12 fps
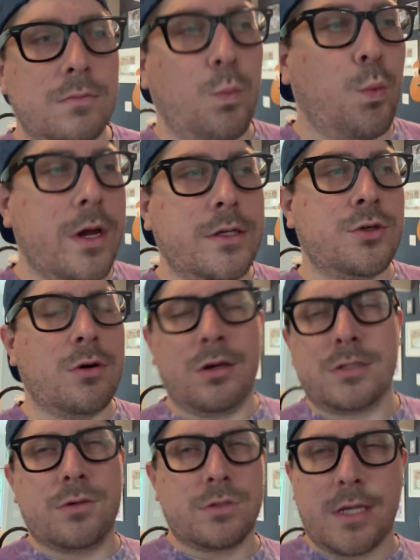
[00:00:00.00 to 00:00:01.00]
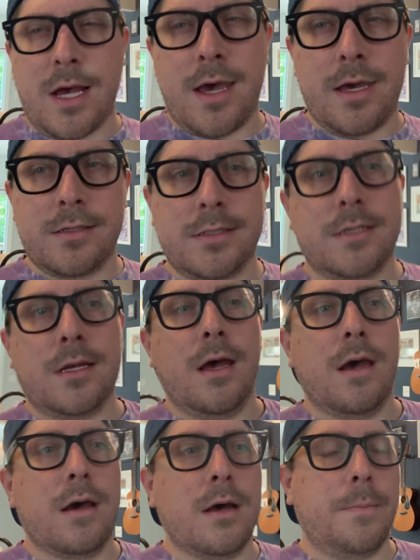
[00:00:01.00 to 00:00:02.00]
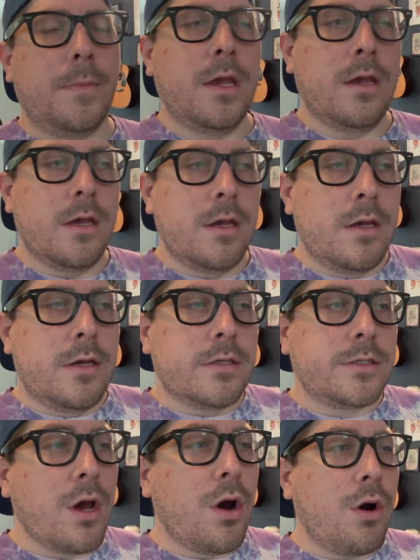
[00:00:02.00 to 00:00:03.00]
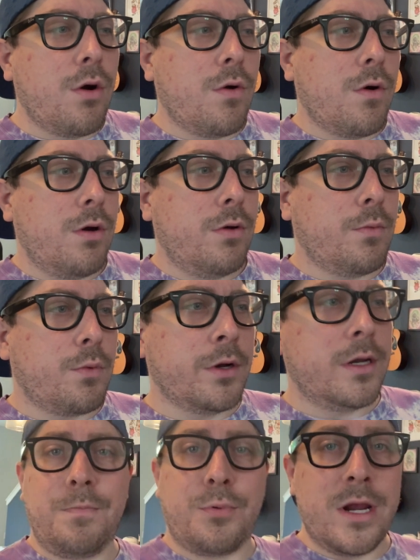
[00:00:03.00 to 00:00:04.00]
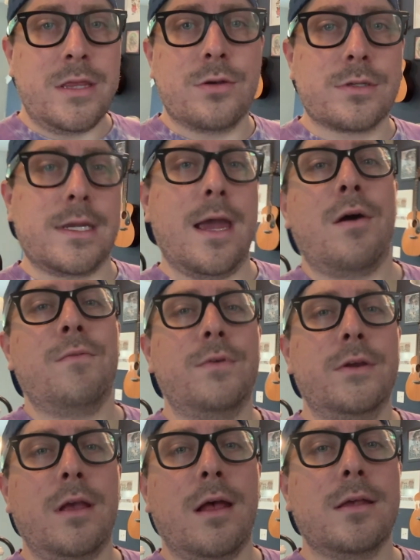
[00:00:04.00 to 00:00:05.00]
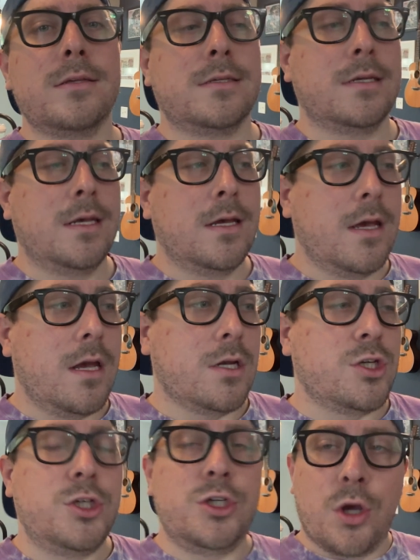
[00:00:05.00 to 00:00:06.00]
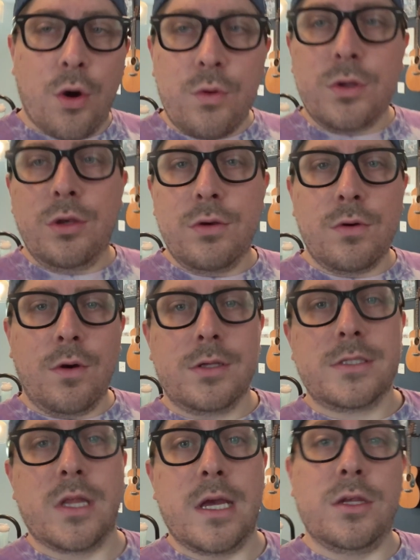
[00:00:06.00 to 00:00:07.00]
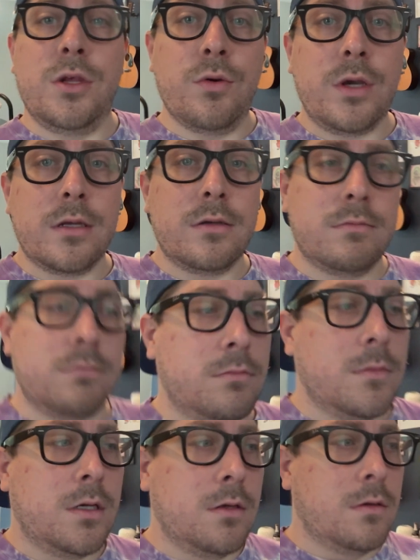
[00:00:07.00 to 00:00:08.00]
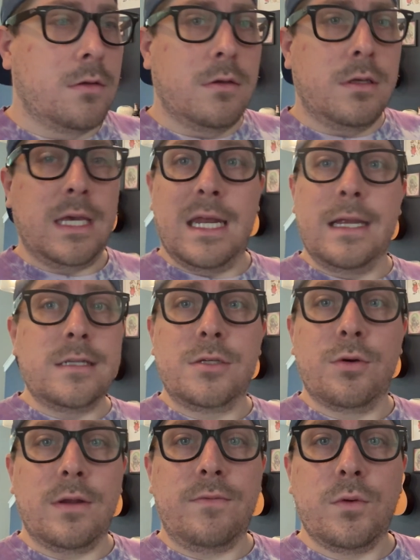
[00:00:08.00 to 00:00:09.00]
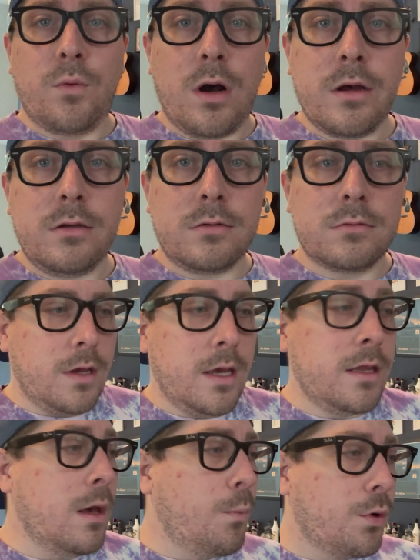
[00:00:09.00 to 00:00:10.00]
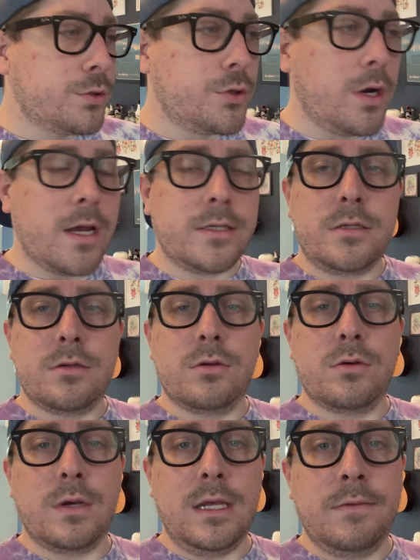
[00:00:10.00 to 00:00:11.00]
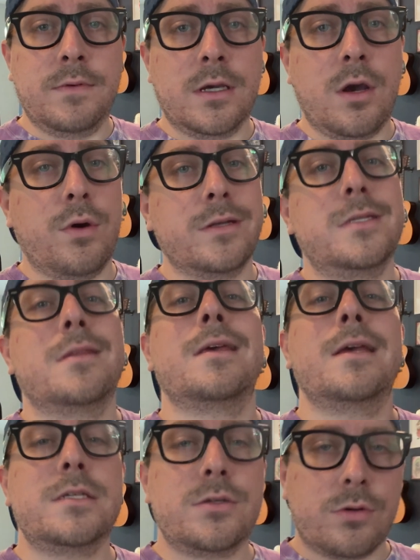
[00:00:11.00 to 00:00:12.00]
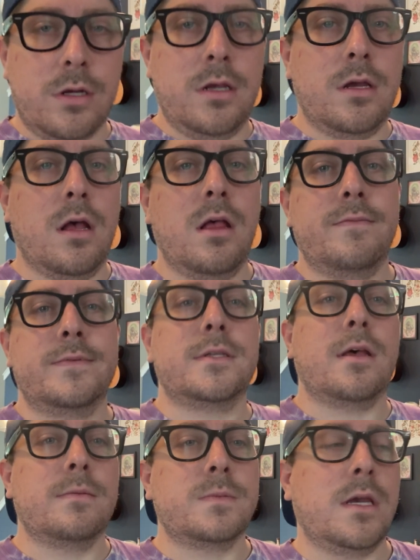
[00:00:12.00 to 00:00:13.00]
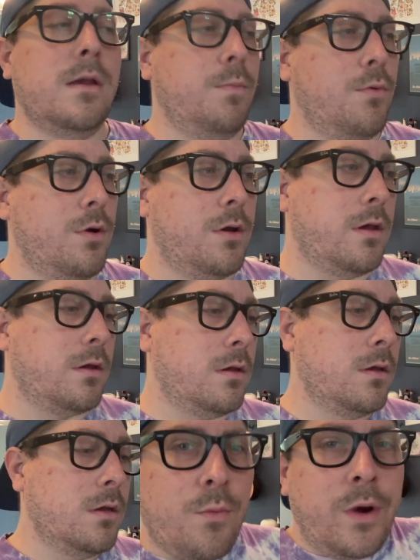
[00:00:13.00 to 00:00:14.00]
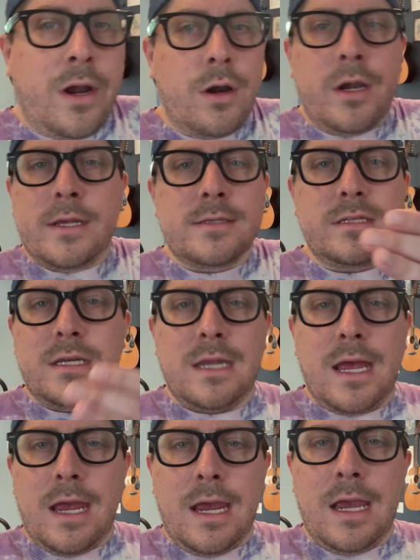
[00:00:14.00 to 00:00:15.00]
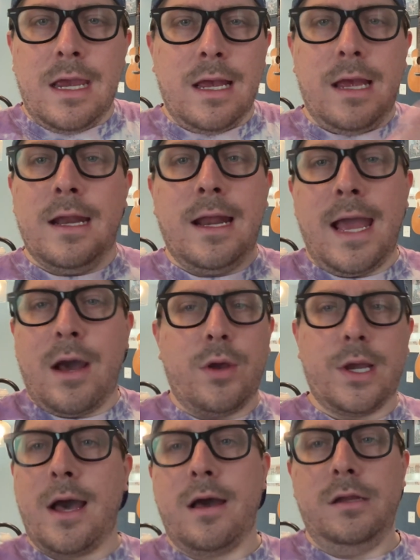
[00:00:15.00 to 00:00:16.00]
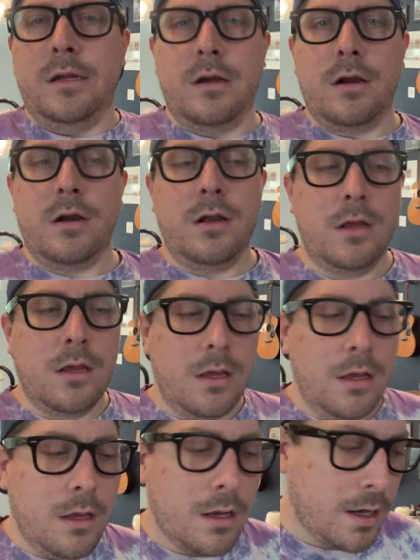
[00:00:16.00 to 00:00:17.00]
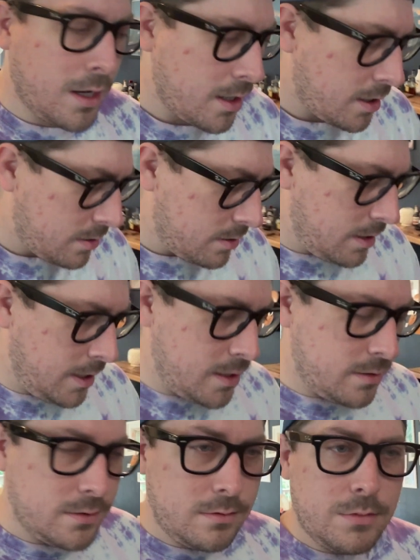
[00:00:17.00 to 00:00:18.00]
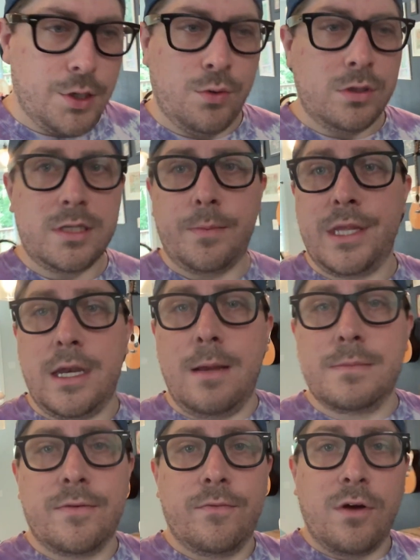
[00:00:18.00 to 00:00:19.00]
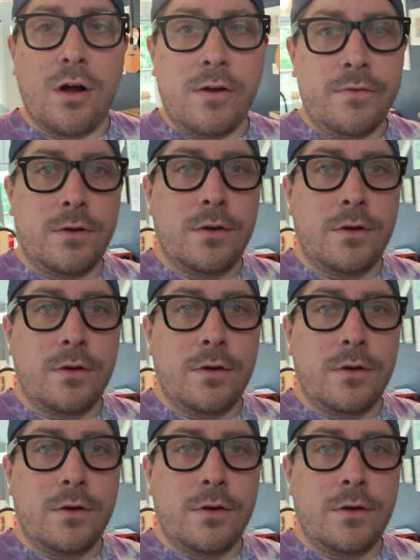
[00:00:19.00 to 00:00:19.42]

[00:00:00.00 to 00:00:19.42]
what draws those lines? So we're going to break those down for you guys and show you so that you can get into it if you want. And then we'll try to even go into the history of slalom skateboarding, where it is today and how it got here, and who are some of the names involved.